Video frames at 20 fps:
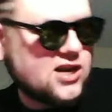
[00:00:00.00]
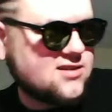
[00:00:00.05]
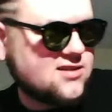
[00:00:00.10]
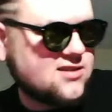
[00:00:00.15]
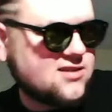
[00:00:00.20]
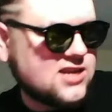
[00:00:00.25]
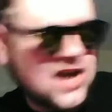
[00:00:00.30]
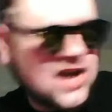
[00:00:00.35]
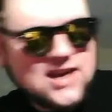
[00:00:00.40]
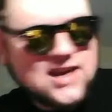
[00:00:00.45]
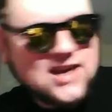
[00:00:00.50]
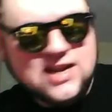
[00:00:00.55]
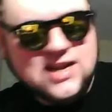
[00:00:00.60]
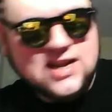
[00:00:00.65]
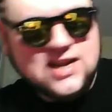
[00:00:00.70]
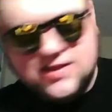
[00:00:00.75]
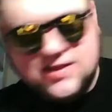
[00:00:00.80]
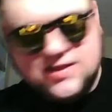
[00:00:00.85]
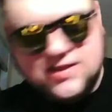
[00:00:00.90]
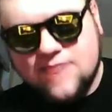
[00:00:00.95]
And at the
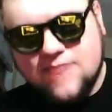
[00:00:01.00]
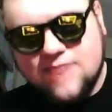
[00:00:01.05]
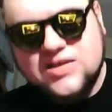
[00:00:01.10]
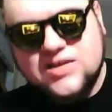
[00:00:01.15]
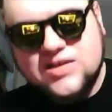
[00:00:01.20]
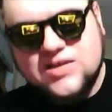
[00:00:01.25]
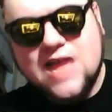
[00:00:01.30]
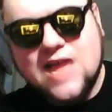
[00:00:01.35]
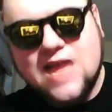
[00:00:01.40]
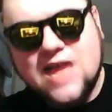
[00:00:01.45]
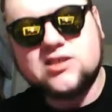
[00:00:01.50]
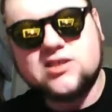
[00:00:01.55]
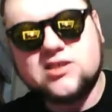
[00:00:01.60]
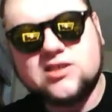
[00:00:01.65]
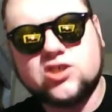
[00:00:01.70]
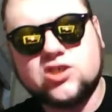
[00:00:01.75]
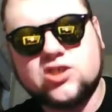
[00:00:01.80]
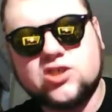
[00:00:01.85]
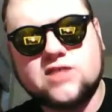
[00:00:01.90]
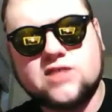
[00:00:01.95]
same time, it's
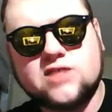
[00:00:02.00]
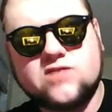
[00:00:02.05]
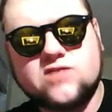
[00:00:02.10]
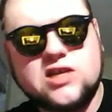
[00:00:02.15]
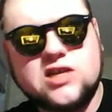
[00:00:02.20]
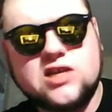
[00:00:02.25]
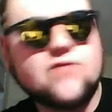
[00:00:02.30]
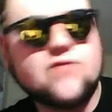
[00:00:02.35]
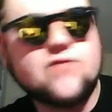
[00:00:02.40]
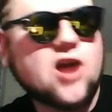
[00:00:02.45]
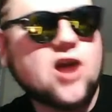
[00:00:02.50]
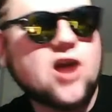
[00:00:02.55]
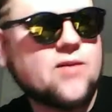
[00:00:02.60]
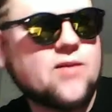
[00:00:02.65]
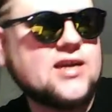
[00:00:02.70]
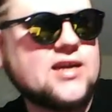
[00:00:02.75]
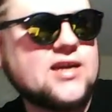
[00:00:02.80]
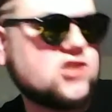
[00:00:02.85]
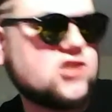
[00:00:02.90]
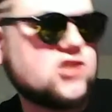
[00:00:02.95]
destructive to the environment, and
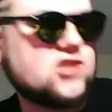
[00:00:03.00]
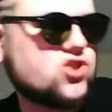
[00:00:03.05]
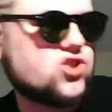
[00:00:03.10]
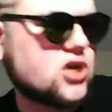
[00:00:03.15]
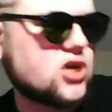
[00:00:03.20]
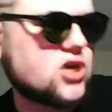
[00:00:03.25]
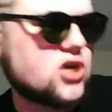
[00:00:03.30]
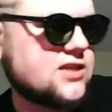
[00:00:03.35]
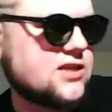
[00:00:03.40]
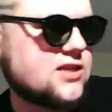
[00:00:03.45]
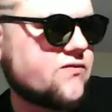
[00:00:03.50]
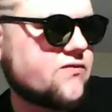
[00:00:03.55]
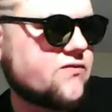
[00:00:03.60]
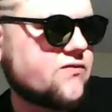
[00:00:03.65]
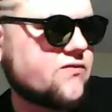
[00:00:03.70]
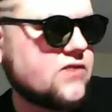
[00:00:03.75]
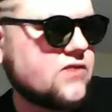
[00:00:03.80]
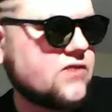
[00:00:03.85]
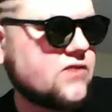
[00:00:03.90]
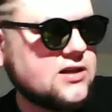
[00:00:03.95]
it's destructive
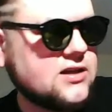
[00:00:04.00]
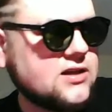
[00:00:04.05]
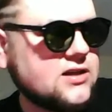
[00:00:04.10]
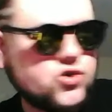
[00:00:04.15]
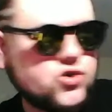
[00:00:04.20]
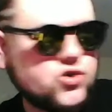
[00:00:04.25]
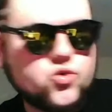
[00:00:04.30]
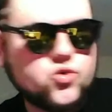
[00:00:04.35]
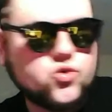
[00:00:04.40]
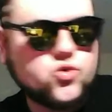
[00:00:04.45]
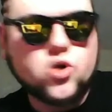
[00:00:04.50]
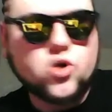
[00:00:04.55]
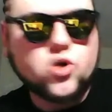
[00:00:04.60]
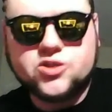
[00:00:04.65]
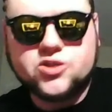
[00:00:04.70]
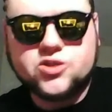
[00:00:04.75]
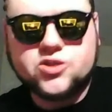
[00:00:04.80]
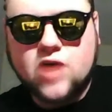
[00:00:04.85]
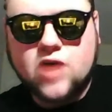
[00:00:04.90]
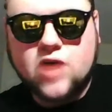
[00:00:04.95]
to workers'
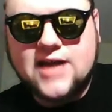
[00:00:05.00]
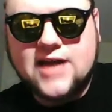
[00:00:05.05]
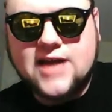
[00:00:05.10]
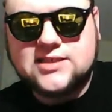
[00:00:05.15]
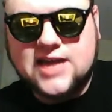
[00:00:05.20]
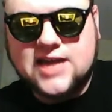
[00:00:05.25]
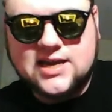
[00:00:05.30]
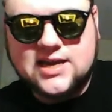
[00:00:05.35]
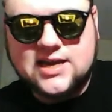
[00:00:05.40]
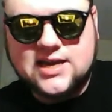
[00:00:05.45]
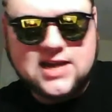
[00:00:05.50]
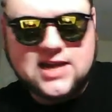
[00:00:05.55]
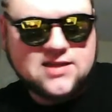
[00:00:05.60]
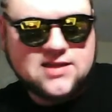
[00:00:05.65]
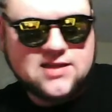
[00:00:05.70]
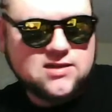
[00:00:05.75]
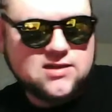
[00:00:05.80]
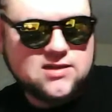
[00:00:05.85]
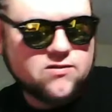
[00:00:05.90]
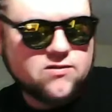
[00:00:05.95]
rights and
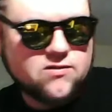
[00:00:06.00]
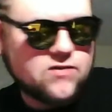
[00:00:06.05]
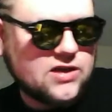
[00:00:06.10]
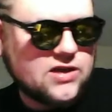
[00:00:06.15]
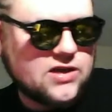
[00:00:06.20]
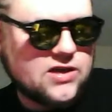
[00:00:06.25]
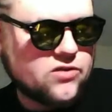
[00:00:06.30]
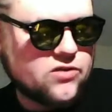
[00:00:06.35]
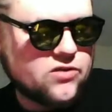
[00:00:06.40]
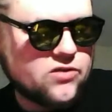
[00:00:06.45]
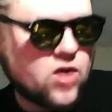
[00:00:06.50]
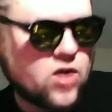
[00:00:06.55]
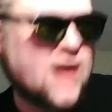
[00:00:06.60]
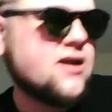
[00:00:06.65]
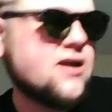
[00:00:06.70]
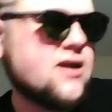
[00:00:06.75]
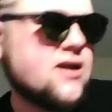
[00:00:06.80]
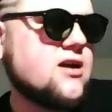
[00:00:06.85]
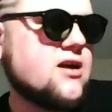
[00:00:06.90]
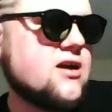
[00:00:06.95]
the right
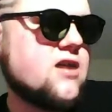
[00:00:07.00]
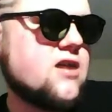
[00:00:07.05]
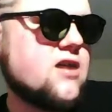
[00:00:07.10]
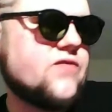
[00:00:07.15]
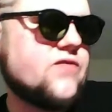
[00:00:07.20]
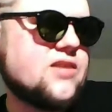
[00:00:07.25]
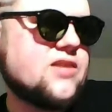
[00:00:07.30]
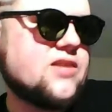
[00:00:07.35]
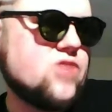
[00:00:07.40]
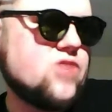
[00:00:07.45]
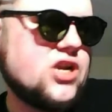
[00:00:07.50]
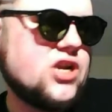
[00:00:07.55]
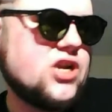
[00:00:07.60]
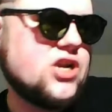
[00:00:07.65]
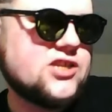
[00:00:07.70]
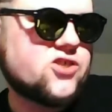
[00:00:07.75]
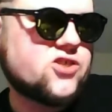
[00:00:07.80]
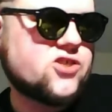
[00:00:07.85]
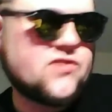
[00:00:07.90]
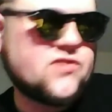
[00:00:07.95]
of the community to
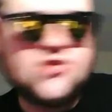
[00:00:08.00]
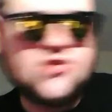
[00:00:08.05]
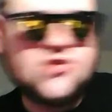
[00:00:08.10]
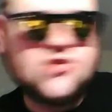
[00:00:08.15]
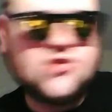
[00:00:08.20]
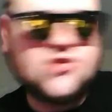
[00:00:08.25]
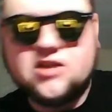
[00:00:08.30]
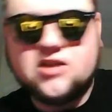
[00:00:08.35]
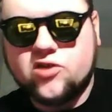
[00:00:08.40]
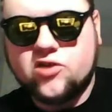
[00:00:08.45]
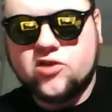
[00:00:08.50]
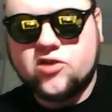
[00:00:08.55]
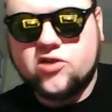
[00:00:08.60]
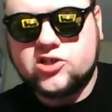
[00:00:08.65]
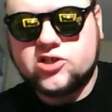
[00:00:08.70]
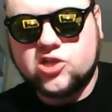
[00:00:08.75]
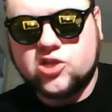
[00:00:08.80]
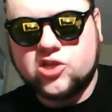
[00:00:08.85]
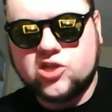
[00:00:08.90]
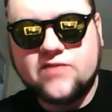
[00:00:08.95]
serve its needs first, and the
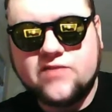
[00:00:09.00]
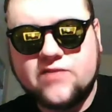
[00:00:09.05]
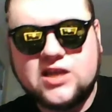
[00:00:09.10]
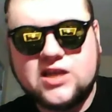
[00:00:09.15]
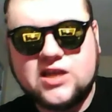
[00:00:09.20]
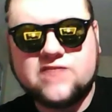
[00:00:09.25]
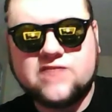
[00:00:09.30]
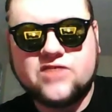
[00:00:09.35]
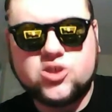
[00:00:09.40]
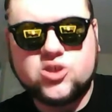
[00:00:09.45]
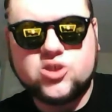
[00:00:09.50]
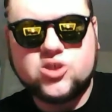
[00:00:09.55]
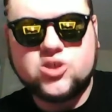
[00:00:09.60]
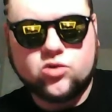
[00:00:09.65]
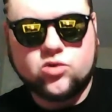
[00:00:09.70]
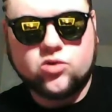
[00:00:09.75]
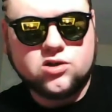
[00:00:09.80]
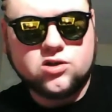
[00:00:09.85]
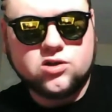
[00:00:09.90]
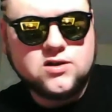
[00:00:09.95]
right of the
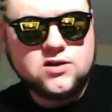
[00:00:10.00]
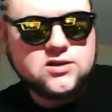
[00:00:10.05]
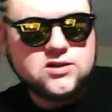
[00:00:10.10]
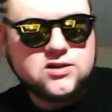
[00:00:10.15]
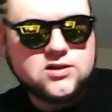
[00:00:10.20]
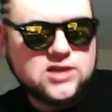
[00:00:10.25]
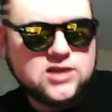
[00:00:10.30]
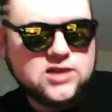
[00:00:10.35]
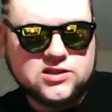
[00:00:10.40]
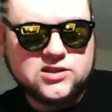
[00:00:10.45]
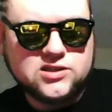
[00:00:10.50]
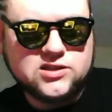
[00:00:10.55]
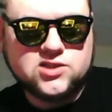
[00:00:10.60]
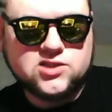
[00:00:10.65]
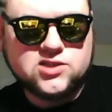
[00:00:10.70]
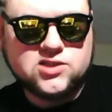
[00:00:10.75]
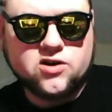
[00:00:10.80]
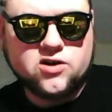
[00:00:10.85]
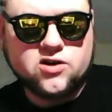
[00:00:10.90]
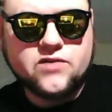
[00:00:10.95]
individual even to
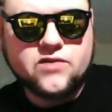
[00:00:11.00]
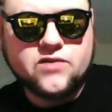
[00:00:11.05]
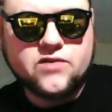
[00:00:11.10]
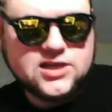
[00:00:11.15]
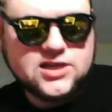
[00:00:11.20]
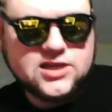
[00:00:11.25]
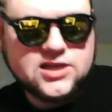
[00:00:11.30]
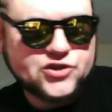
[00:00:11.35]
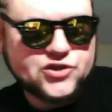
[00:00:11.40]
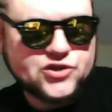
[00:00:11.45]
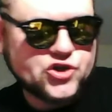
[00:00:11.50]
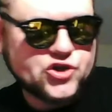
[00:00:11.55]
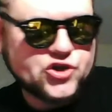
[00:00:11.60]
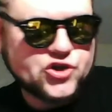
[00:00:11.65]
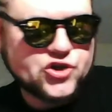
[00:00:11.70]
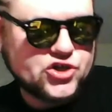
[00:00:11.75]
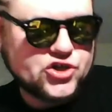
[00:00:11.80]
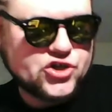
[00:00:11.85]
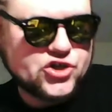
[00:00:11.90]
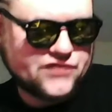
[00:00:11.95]
serve his or her
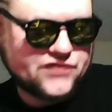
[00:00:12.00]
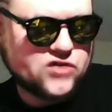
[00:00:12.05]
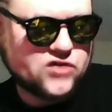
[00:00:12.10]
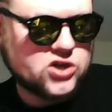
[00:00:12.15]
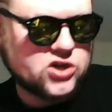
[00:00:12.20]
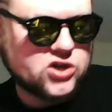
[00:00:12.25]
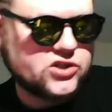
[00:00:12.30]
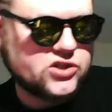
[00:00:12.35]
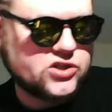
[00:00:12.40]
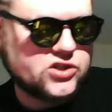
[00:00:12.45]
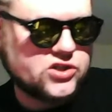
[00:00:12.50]
needs first.